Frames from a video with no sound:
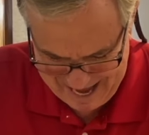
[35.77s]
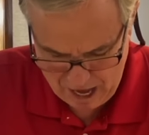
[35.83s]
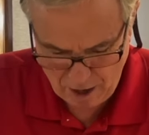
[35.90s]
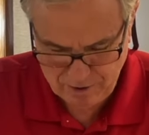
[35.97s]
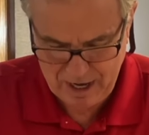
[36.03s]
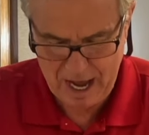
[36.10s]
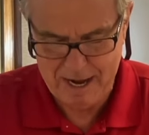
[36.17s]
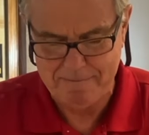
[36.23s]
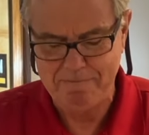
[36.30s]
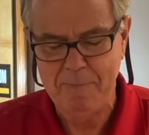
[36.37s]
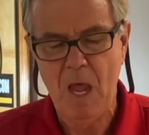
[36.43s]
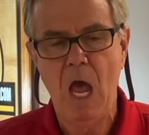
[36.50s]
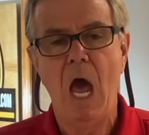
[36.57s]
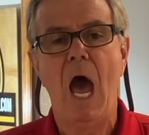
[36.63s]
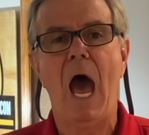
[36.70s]
Okay,
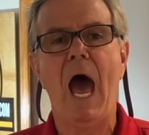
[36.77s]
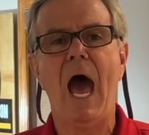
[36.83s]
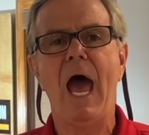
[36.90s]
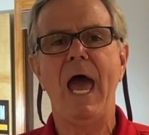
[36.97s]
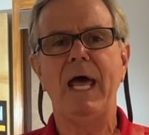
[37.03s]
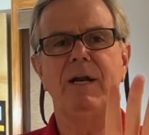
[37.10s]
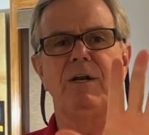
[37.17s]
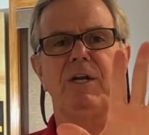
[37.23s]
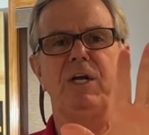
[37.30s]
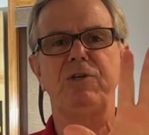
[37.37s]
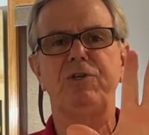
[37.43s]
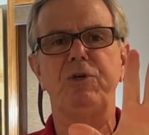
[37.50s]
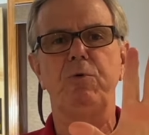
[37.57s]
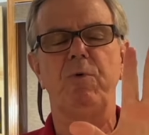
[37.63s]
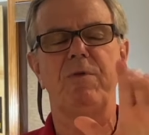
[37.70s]
I had an
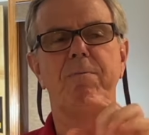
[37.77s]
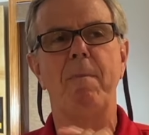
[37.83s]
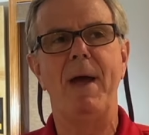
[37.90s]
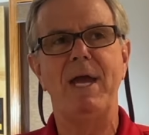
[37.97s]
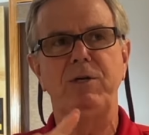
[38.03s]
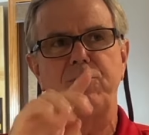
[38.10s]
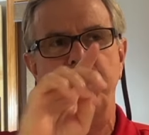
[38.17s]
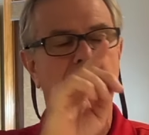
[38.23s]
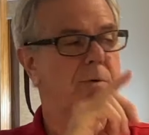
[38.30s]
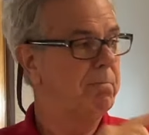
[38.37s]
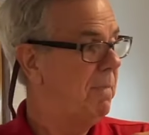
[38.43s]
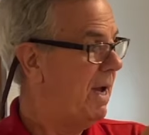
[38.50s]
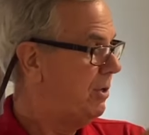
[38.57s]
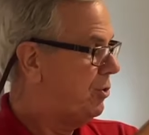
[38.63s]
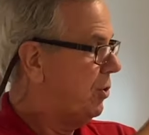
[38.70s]
issue with Major.
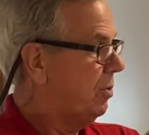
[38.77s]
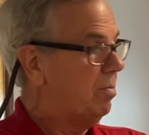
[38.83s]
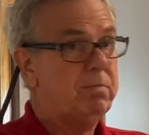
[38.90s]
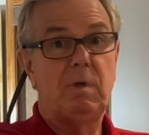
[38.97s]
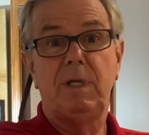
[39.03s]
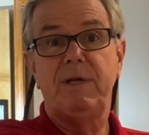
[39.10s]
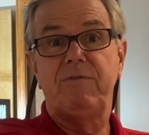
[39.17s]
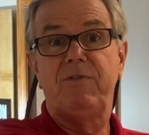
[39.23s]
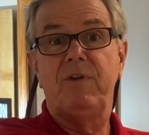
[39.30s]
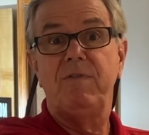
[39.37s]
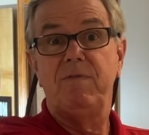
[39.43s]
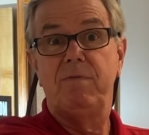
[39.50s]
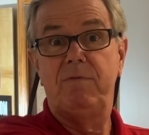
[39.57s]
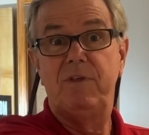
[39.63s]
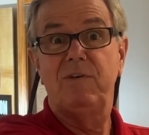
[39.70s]
Major lives
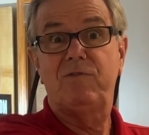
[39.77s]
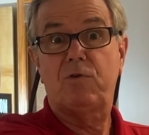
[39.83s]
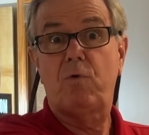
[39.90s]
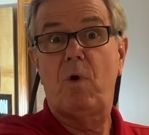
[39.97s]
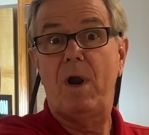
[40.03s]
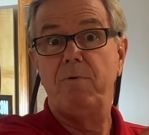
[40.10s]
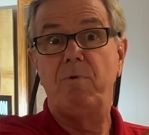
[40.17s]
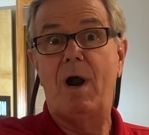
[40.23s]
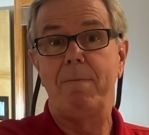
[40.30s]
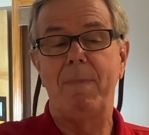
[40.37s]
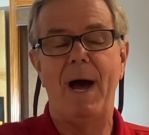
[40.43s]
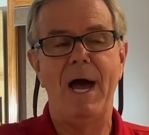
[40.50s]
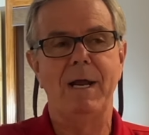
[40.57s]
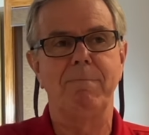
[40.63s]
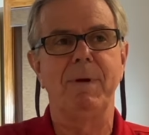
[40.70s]
in this crate right
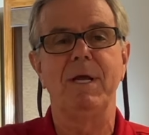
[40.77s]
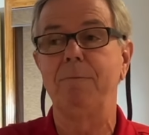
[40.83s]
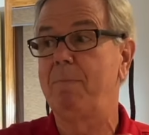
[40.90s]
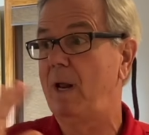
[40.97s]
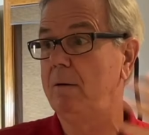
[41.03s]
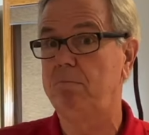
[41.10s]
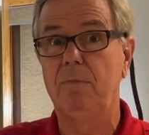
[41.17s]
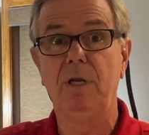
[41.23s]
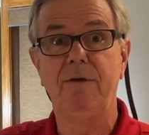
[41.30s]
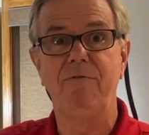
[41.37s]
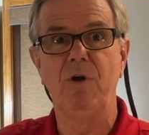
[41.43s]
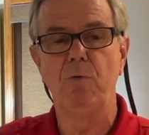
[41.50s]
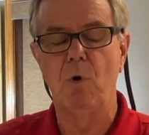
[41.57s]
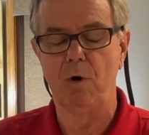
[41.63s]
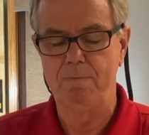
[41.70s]
behind me in my
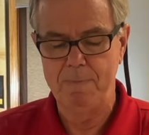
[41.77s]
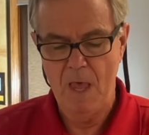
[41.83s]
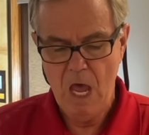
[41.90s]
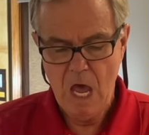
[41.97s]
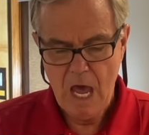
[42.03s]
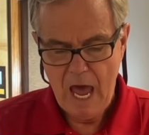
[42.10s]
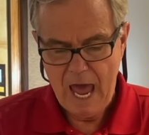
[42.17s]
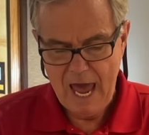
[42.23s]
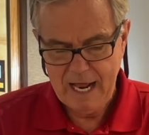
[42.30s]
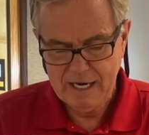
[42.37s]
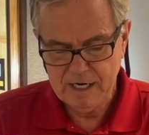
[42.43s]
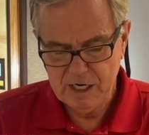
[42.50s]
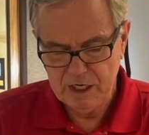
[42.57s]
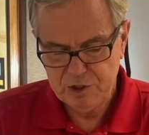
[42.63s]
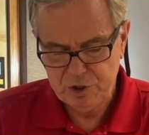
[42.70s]
living room. I had
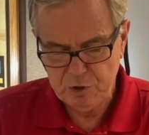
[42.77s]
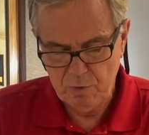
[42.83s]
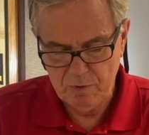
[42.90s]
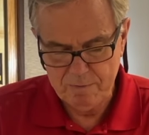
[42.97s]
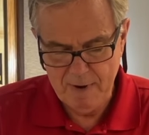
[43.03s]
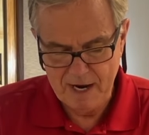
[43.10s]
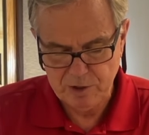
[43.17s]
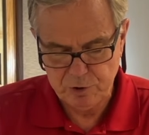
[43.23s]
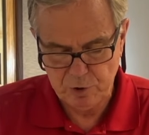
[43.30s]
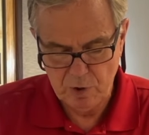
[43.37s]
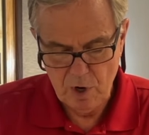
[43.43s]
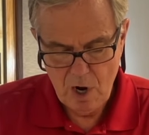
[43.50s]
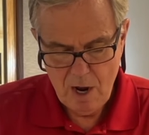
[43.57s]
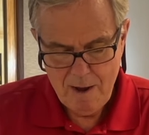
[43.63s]
an issue with Major.